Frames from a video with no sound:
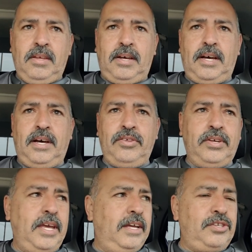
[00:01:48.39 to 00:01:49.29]
uh, you
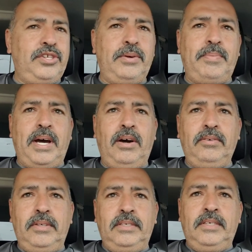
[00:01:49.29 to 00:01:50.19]
can't ship
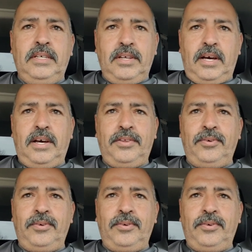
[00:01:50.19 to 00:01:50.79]
out uh,